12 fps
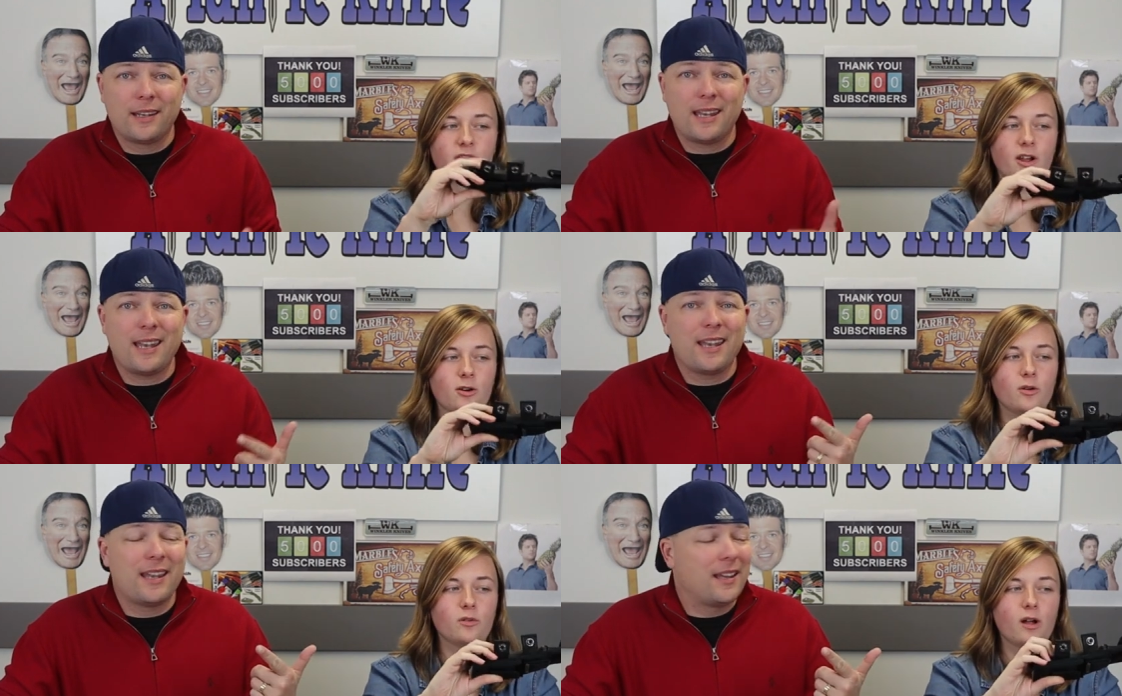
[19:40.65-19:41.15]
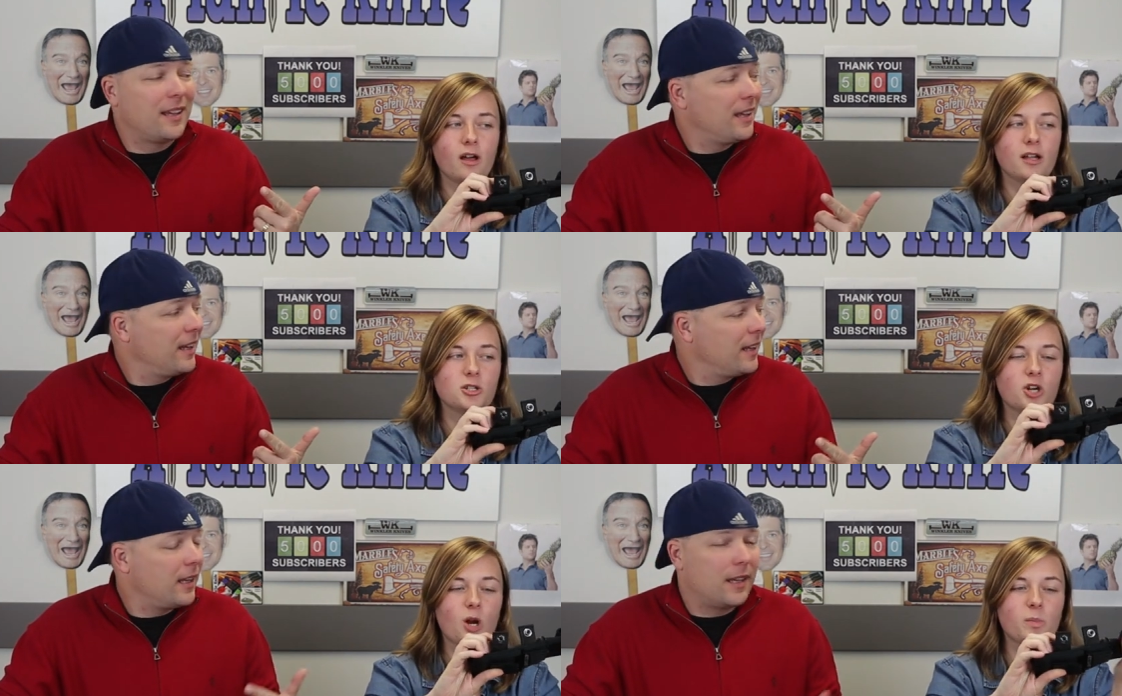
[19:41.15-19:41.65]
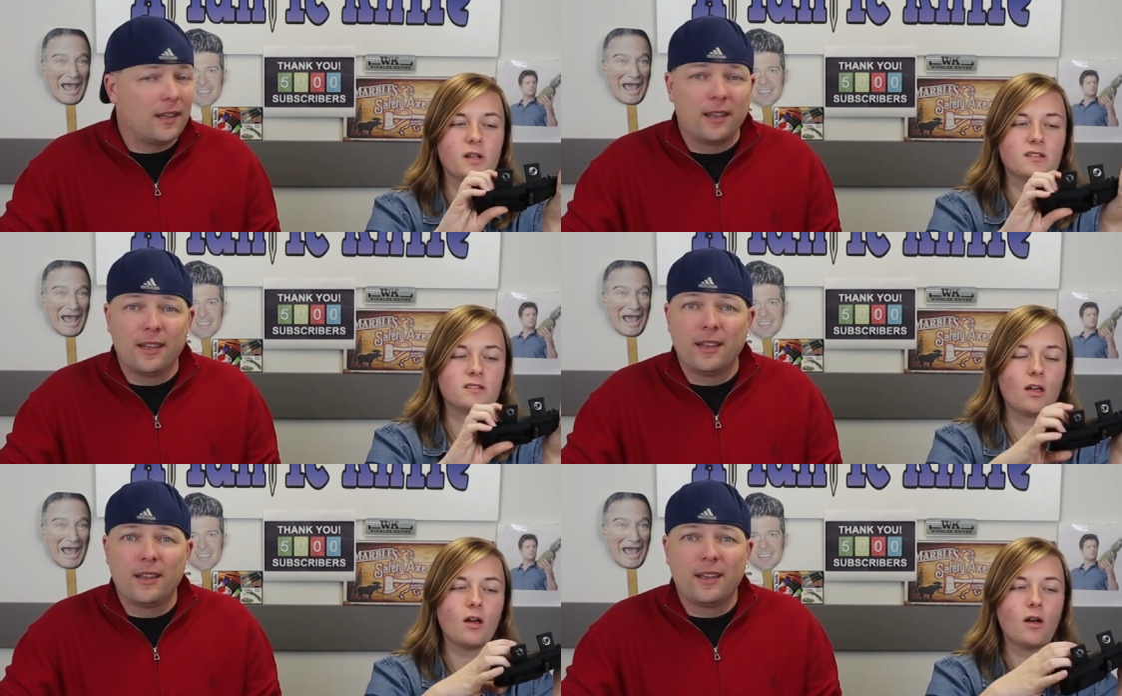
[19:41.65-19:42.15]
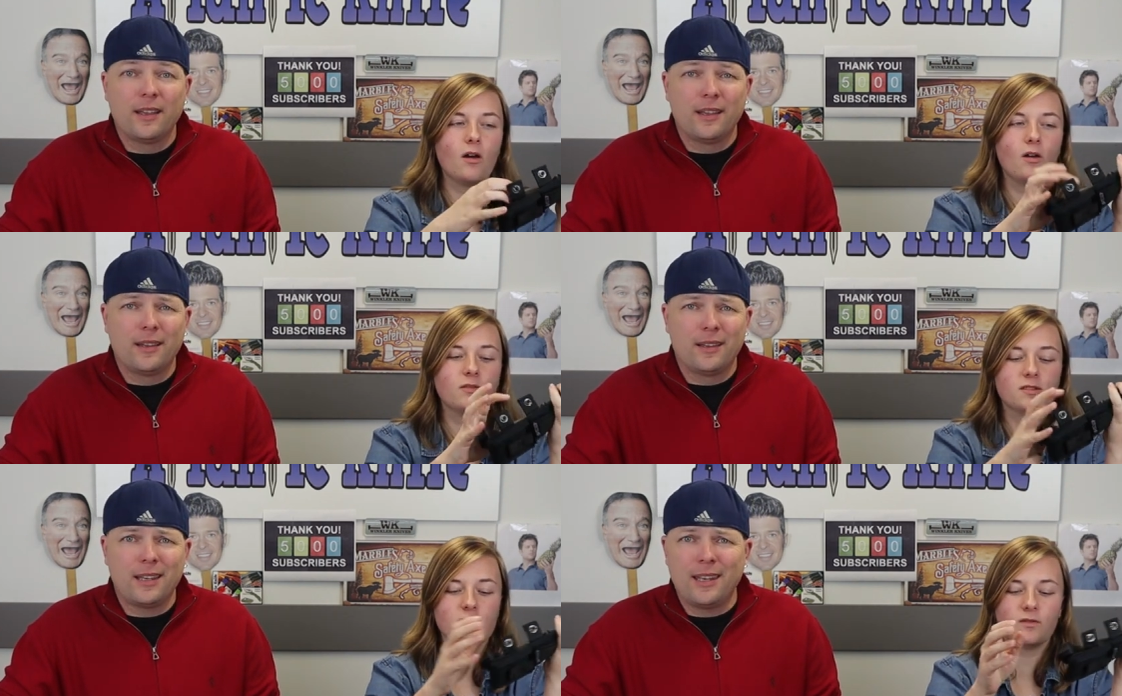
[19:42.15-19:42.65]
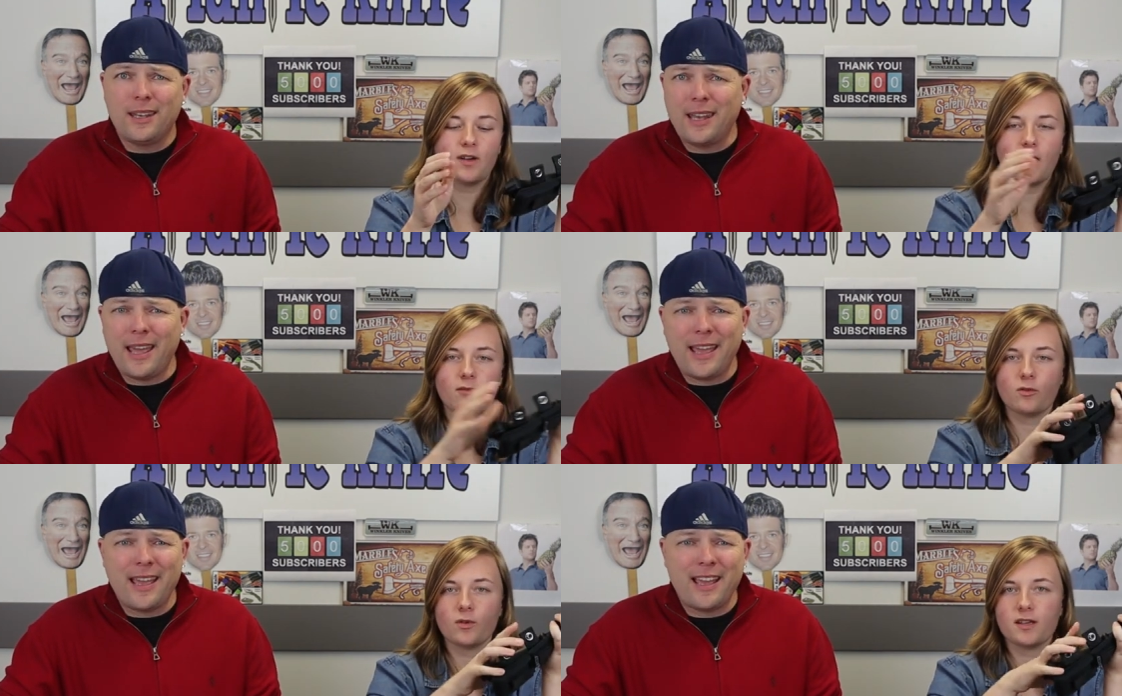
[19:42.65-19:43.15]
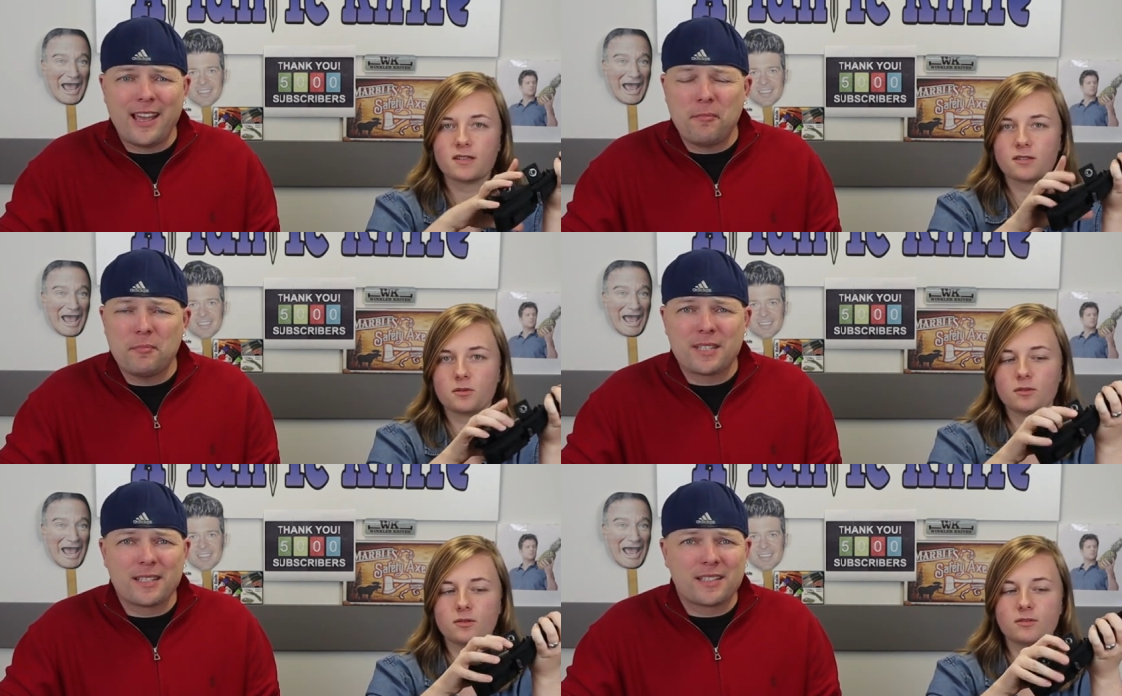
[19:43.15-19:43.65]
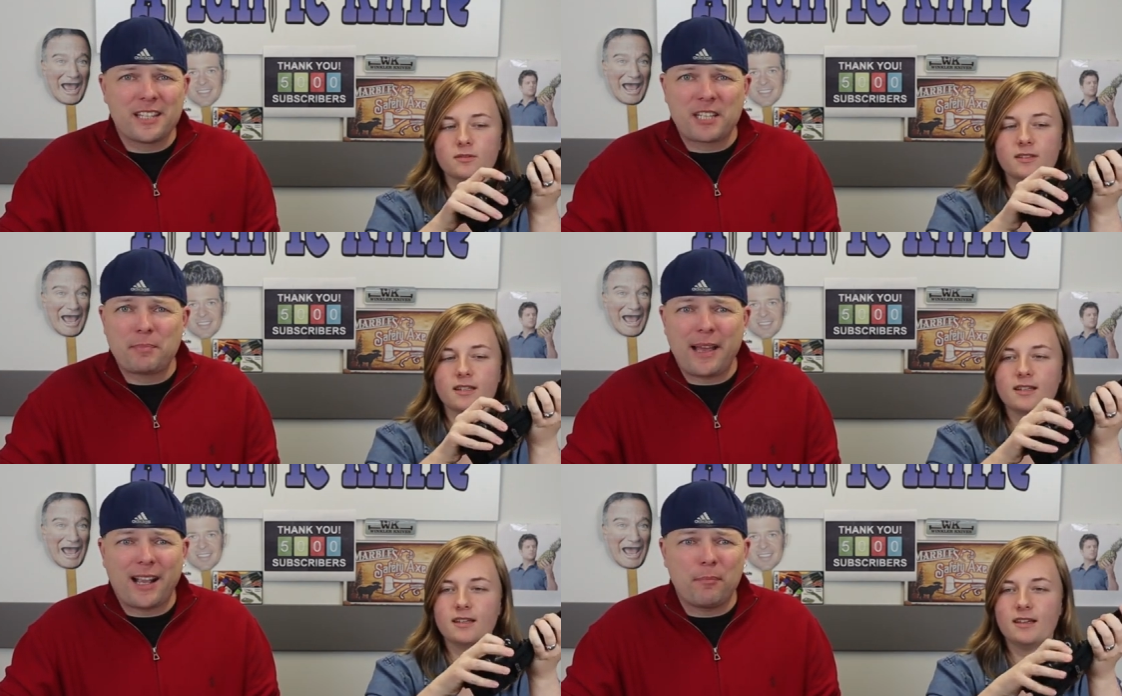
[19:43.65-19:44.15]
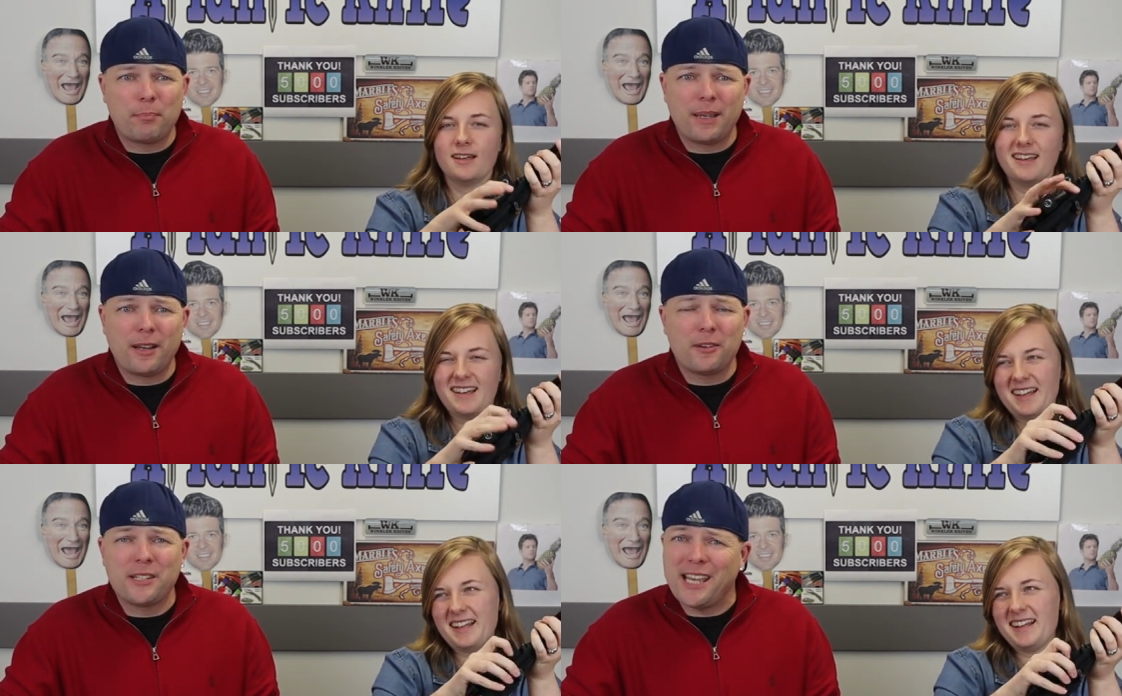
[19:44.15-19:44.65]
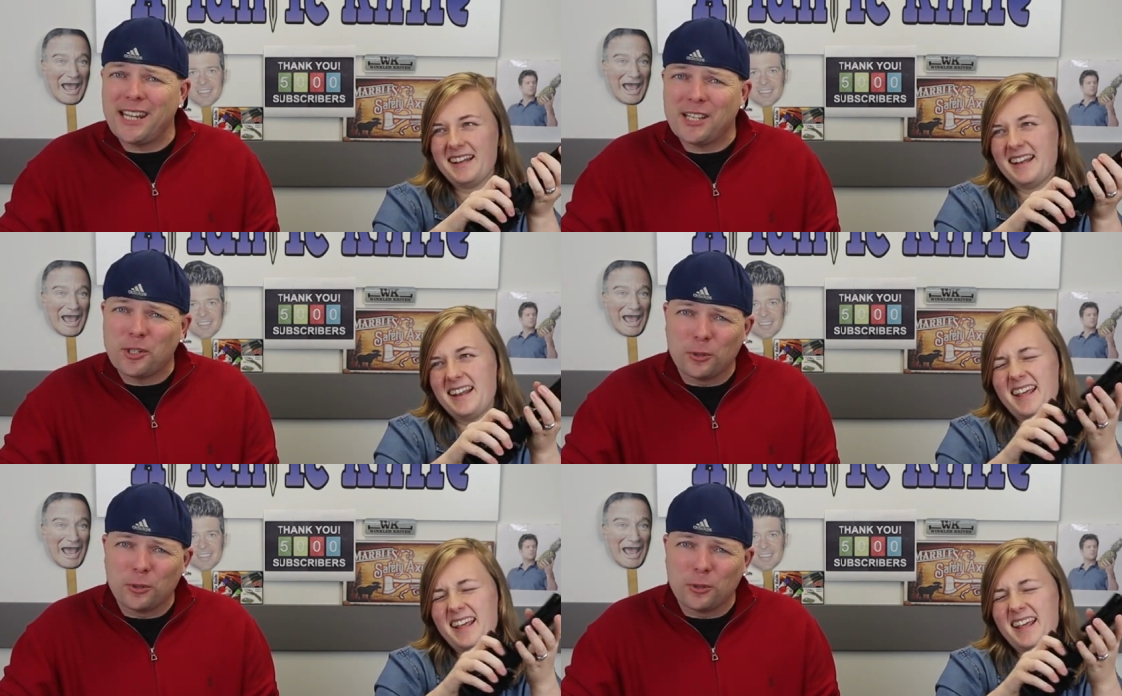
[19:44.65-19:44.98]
Speaker 1: ferro rod, sharpening stone, survival
Speaker 2: Nabs, whistle, six pack of beer, Yeti